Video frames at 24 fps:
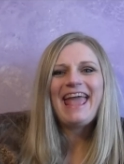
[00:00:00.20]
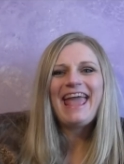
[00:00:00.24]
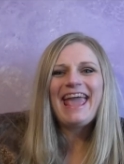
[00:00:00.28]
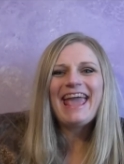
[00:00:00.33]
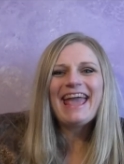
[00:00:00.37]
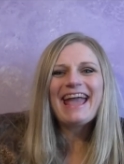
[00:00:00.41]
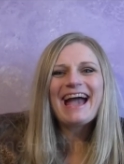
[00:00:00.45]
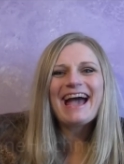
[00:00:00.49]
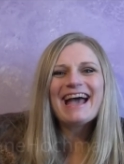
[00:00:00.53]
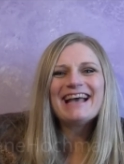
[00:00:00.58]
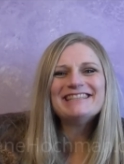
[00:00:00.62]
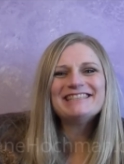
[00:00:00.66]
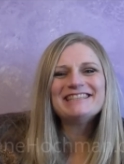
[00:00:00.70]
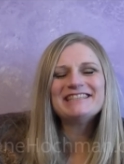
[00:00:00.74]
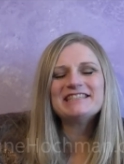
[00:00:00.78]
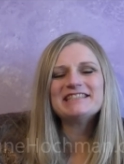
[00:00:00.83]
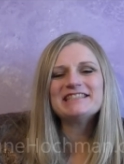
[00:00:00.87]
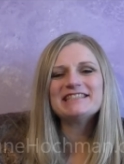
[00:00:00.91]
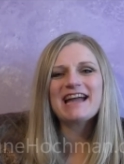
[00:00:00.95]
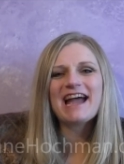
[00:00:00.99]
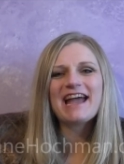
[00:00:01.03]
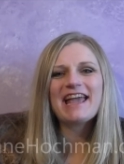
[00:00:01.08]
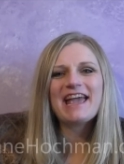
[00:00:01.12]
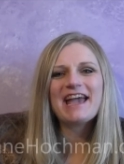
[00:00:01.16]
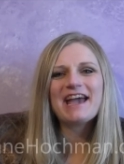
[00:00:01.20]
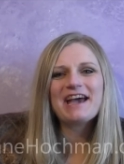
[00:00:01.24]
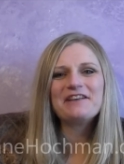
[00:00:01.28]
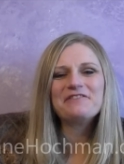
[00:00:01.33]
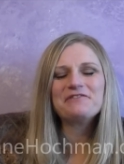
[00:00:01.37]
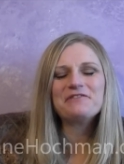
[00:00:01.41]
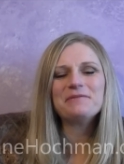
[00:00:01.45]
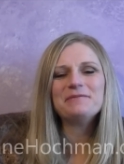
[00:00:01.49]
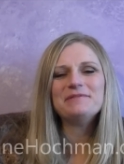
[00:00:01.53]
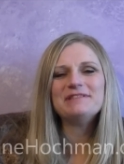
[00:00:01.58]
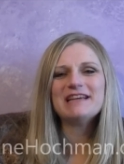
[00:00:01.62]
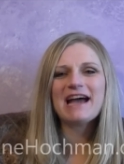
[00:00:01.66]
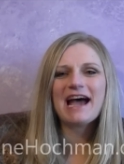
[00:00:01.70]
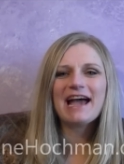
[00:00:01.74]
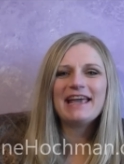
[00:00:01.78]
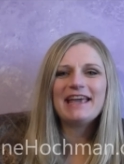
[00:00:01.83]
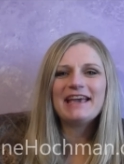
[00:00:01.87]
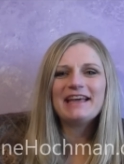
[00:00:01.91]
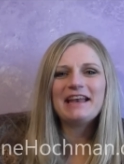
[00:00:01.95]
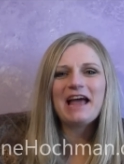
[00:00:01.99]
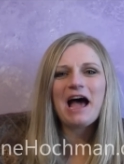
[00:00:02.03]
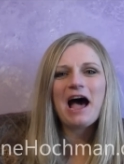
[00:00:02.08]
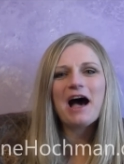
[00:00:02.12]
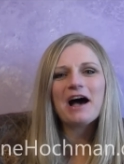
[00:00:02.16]
Hey guys, it's Diane from
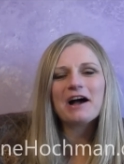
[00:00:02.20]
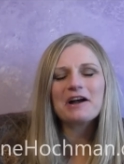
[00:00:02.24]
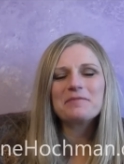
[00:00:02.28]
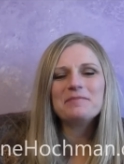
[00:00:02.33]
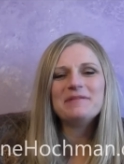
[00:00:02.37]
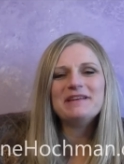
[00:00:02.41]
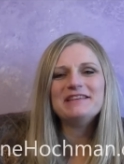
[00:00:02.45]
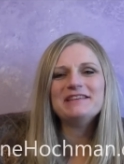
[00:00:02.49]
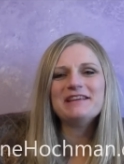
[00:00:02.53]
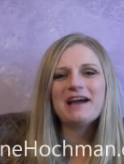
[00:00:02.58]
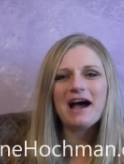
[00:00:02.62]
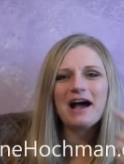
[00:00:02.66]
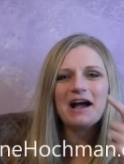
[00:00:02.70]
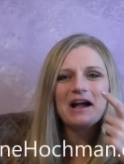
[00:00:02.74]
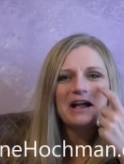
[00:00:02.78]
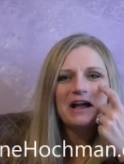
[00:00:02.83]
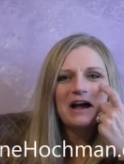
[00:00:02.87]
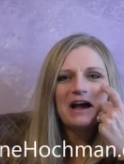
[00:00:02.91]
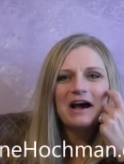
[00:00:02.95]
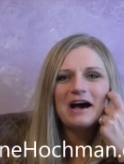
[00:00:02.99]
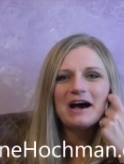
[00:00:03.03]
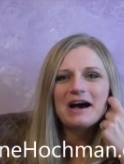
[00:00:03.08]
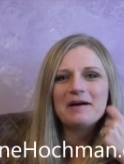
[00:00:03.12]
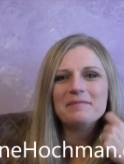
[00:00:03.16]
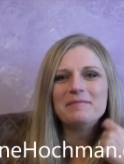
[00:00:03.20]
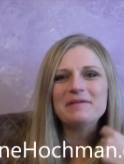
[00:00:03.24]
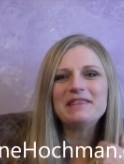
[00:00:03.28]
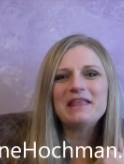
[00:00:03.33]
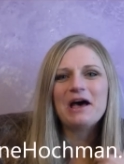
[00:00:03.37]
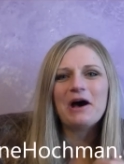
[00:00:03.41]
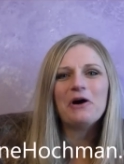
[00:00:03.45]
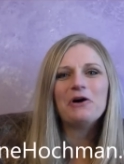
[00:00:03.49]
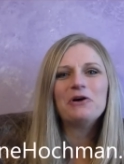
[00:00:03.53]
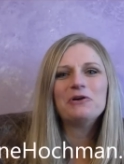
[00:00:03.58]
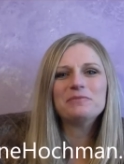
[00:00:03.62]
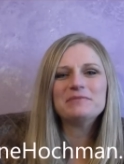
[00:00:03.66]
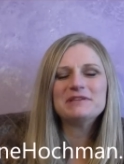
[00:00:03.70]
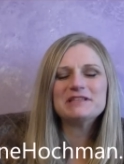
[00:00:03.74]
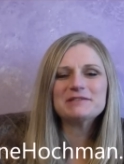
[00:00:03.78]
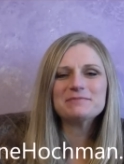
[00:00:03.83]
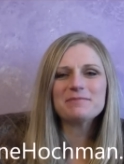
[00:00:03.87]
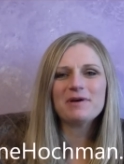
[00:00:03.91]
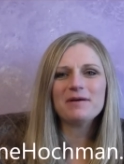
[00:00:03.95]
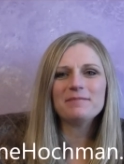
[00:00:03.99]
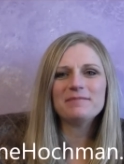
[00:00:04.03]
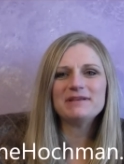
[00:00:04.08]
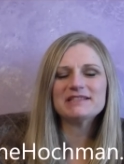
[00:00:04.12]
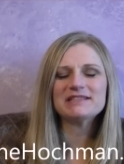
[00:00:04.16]
DianeHochman.com and the Home and
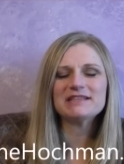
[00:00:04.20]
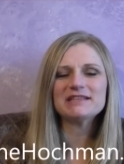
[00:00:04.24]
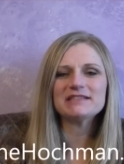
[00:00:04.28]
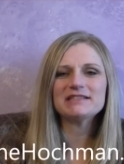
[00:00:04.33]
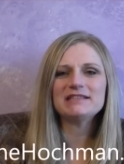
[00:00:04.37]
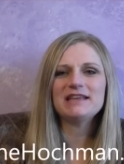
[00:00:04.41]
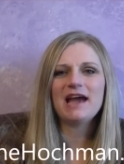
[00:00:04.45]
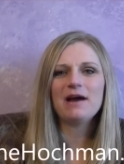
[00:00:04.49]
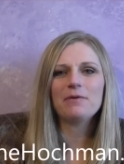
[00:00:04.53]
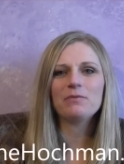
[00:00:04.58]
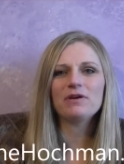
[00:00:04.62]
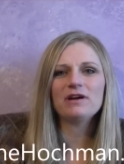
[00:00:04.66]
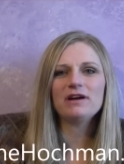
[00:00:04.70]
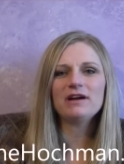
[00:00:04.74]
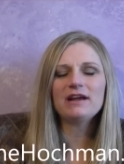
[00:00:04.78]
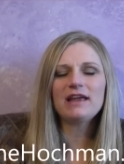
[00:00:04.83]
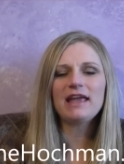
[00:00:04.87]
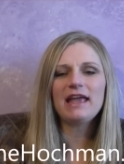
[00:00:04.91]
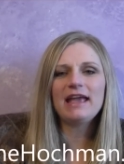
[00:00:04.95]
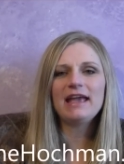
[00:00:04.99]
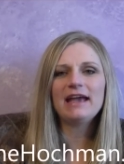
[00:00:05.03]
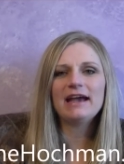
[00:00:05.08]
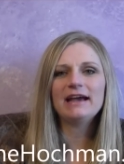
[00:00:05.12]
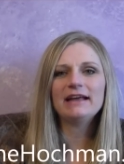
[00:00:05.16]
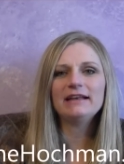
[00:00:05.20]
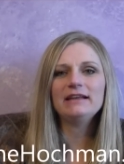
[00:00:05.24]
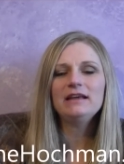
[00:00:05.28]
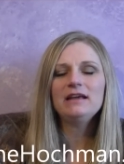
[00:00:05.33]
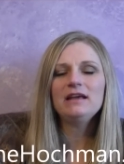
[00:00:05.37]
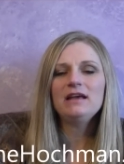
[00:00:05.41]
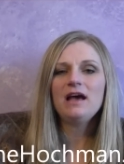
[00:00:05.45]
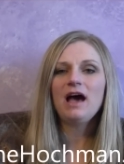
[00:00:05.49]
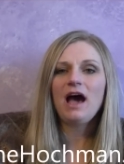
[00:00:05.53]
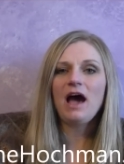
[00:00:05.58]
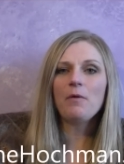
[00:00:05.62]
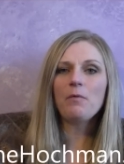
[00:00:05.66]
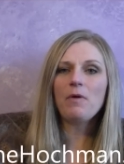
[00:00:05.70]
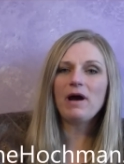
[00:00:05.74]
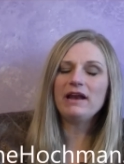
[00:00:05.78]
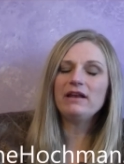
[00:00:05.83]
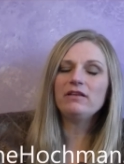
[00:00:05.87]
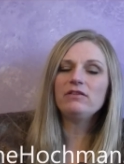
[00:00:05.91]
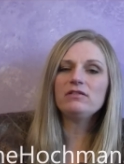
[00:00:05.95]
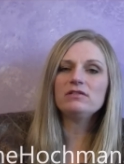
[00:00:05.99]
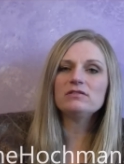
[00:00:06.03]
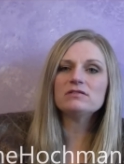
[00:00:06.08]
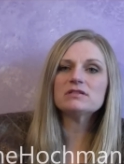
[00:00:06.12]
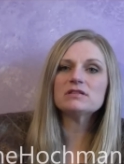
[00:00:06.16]
Small Business Network, and I want
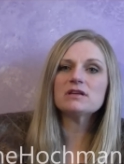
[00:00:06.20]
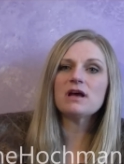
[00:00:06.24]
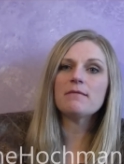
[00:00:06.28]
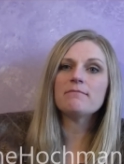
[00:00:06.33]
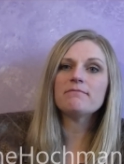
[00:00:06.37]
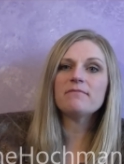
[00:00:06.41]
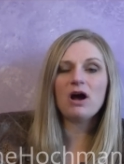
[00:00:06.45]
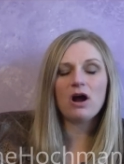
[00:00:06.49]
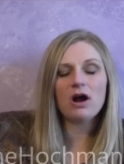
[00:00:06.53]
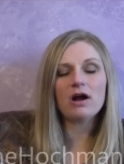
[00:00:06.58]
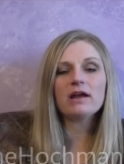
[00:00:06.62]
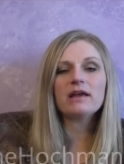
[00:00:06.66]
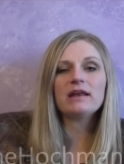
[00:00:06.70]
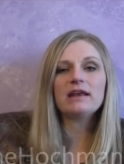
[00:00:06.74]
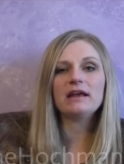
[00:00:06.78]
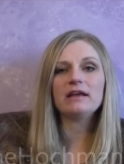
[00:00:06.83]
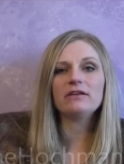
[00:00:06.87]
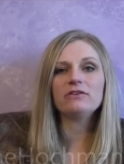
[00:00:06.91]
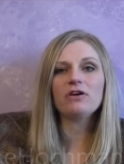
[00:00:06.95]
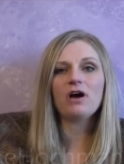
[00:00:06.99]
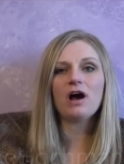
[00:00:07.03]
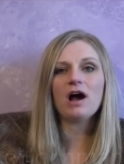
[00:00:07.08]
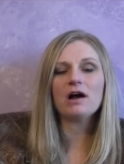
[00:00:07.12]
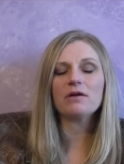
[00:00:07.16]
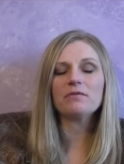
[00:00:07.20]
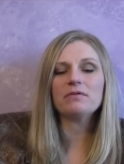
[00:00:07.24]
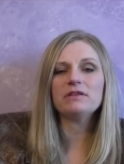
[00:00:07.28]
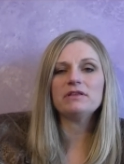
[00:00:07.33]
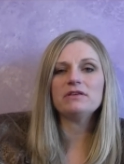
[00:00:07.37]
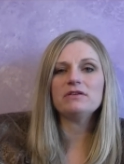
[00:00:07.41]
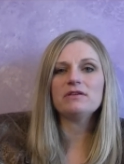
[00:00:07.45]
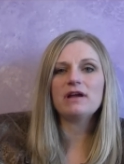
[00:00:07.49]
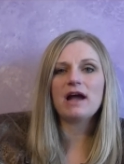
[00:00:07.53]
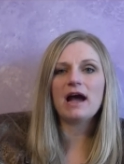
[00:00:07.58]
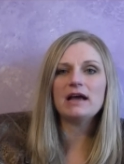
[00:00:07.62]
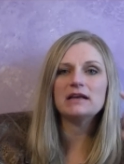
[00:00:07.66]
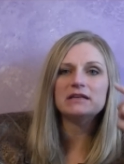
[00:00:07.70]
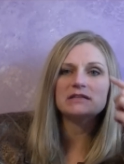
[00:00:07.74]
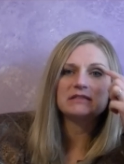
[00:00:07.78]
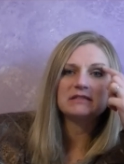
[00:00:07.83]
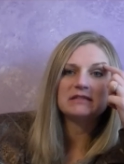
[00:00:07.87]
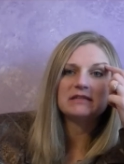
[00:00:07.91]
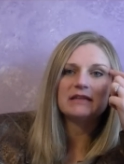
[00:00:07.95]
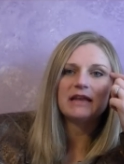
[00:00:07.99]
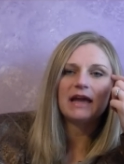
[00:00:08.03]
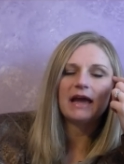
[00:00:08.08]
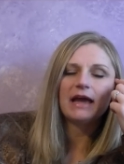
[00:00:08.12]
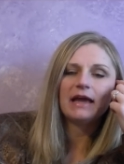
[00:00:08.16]
to do some marketing talk with you guys
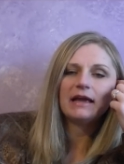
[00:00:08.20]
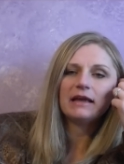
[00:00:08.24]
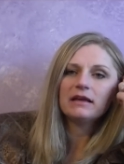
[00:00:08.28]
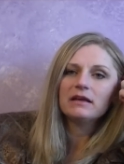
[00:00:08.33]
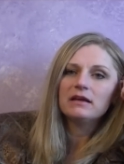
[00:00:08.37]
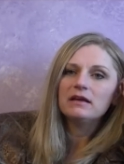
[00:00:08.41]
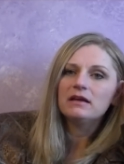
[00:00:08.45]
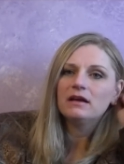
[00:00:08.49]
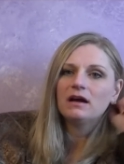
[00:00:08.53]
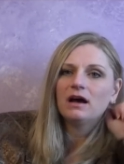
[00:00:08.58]
today.